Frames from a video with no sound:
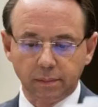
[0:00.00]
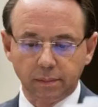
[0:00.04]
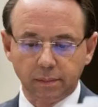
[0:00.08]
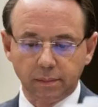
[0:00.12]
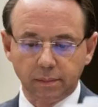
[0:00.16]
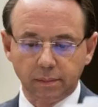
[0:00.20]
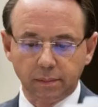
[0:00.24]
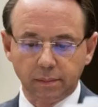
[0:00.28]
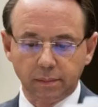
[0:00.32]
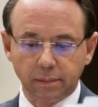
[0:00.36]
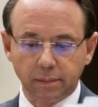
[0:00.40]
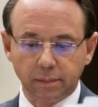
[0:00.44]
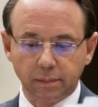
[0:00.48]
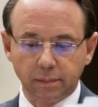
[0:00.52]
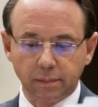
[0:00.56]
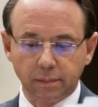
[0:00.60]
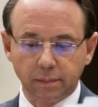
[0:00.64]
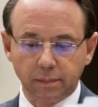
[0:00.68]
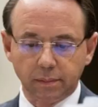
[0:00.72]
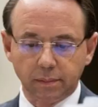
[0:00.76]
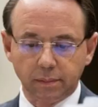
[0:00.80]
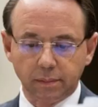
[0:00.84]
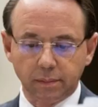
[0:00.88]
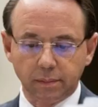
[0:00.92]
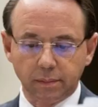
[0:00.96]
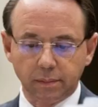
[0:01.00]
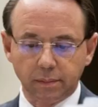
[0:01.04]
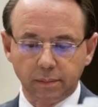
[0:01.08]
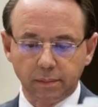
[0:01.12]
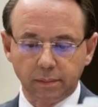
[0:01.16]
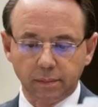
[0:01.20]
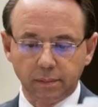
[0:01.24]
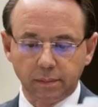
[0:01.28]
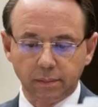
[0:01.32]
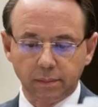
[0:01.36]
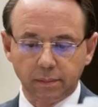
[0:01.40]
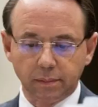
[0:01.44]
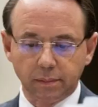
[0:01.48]

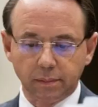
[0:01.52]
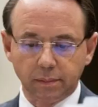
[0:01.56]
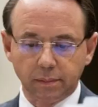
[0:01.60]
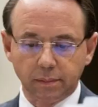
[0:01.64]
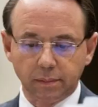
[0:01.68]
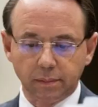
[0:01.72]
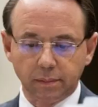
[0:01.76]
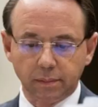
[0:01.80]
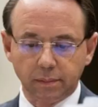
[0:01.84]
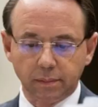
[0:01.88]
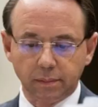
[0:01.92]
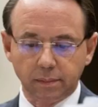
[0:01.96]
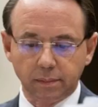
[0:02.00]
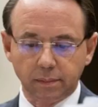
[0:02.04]
Nothing is said.